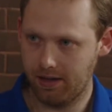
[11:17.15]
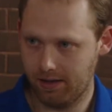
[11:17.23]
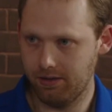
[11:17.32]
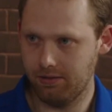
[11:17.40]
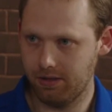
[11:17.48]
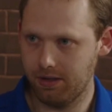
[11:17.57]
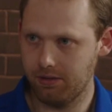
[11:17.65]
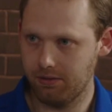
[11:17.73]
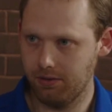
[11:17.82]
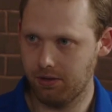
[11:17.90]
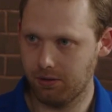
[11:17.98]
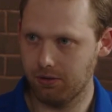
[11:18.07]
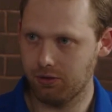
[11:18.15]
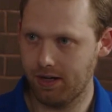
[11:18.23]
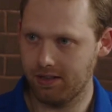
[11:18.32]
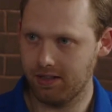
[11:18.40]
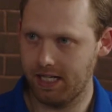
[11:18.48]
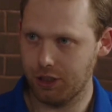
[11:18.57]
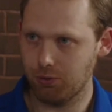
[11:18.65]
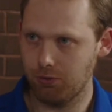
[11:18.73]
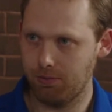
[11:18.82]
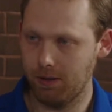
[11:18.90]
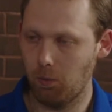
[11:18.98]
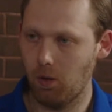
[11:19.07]
And the literal translation
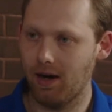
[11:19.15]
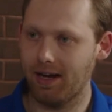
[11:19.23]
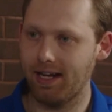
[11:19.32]
would be what?